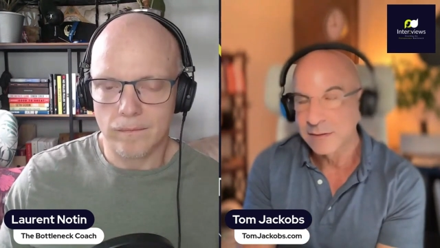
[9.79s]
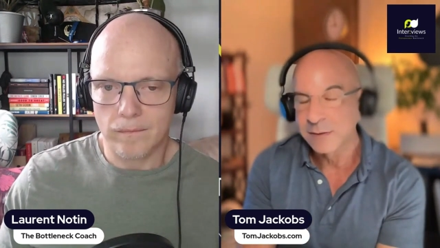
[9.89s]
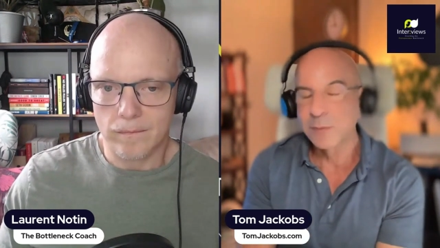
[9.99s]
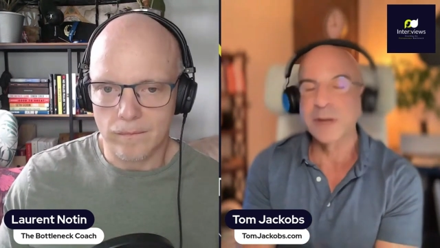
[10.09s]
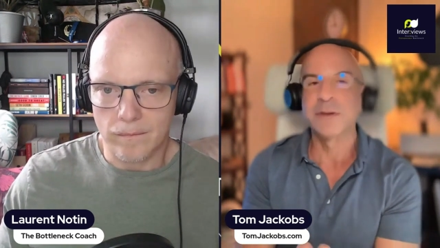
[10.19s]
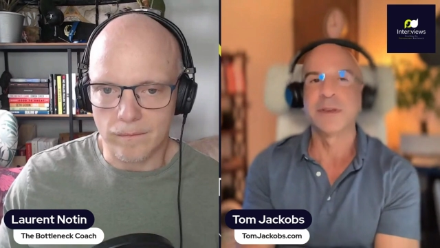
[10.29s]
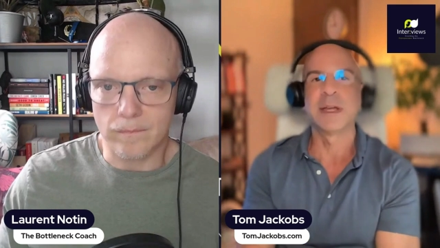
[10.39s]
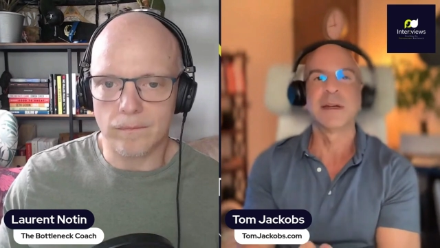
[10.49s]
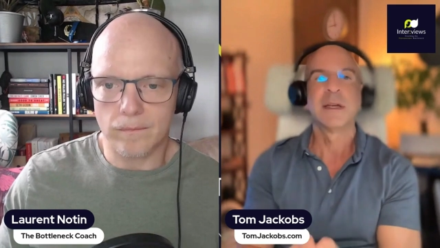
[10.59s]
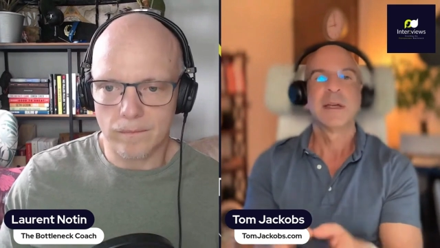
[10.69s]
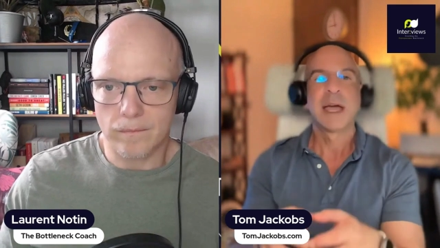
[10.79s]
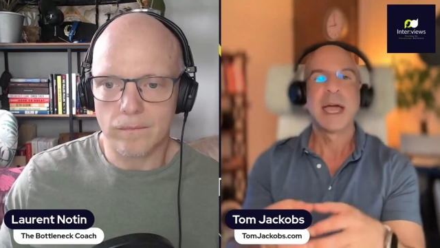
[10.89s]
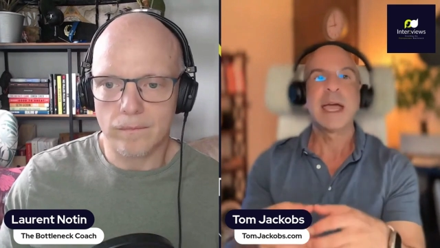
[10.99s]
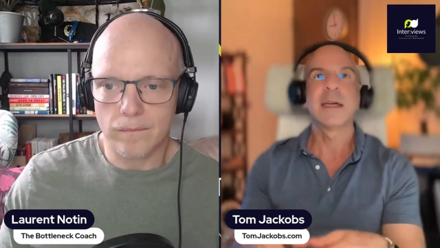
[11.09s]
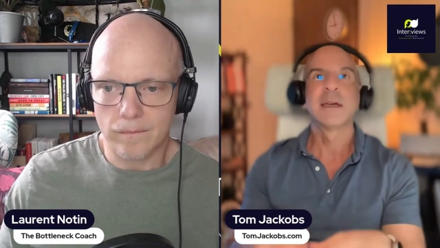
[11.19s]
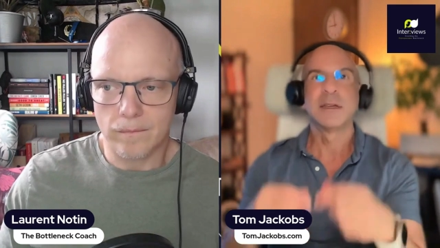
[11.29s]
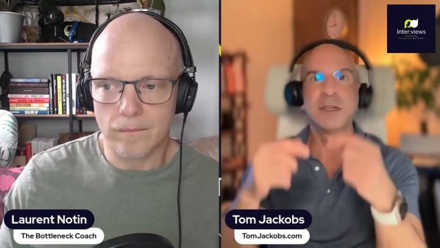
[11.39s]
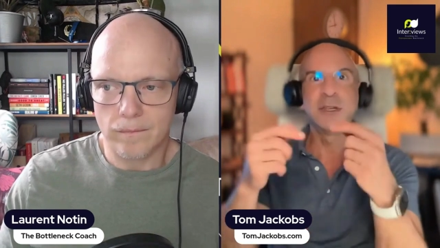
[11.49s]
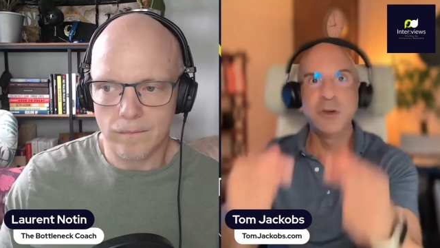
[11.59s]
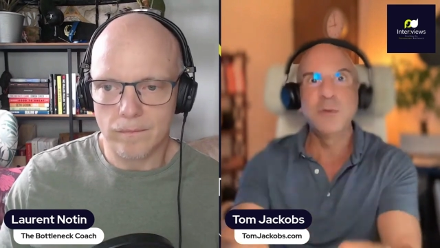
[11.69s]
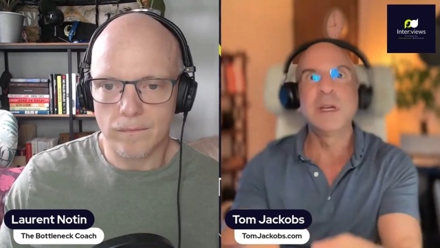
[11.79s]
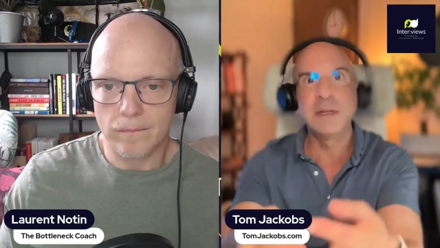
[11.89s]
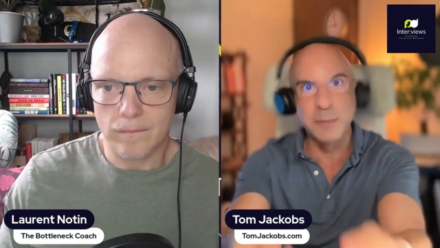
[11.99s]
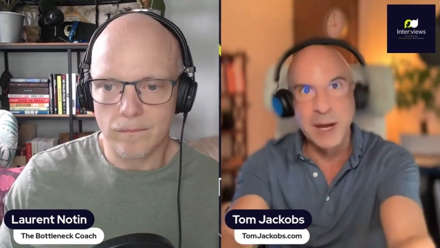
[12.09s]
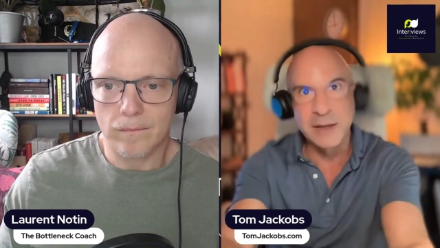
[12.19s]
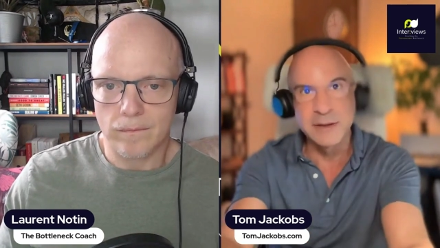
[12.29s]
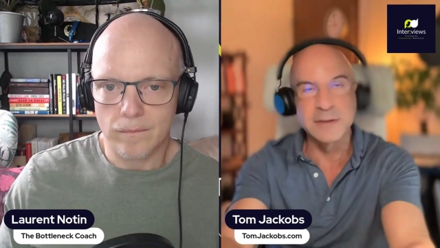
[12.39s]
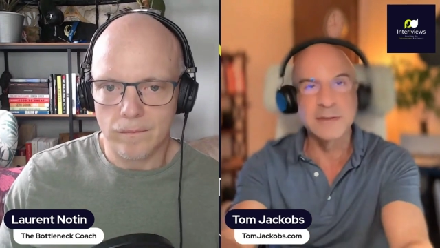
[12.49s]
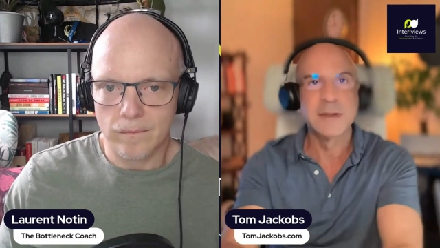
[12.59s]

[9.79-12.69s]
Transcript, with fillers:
Speaker 1: rather than, mm. Hey, you need to buy this.